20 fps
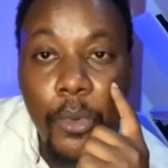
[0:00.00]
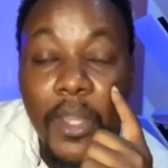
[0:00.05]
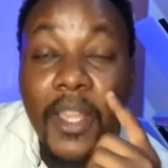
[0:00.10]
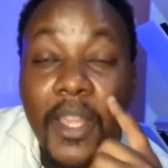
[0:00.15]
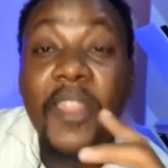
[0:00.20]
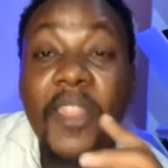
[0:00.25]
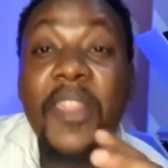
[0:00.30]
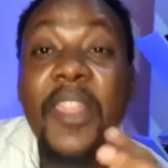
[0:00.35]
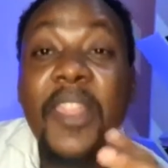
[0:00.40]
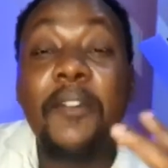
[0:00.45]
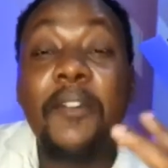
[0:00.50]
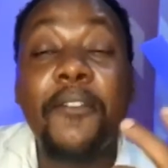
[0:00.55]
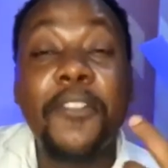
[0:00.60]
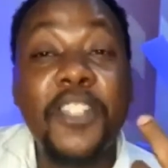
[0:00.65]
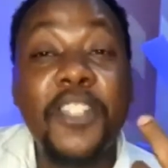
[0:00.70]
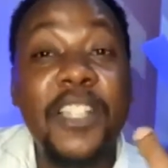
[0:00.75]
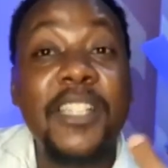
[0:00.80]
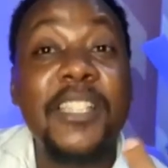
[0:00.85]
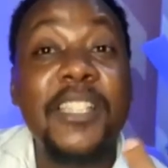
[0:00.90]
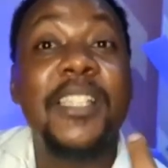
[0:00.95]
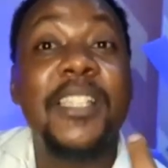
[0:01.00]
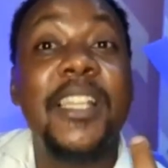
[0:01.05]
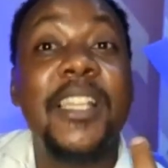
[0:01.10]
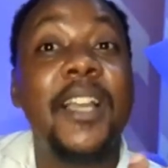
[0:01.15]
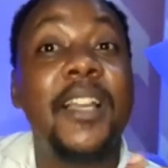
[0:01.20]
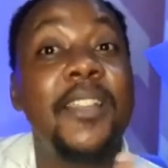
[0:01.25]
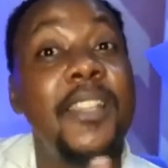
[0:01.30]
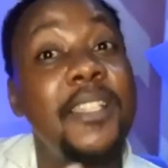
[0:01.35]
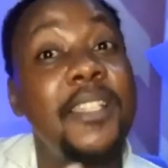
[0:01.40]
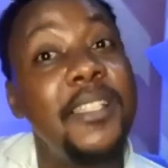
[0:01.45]
they just lack the
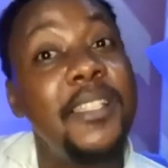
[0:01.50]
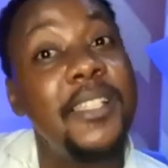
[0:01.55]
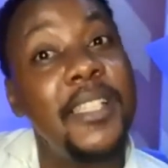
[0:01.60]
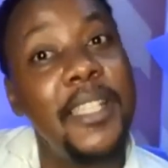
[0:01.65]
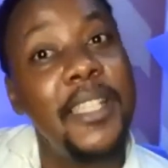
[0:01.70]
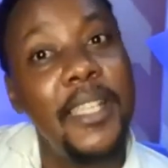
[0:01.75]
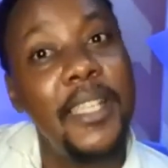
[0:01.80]
skill.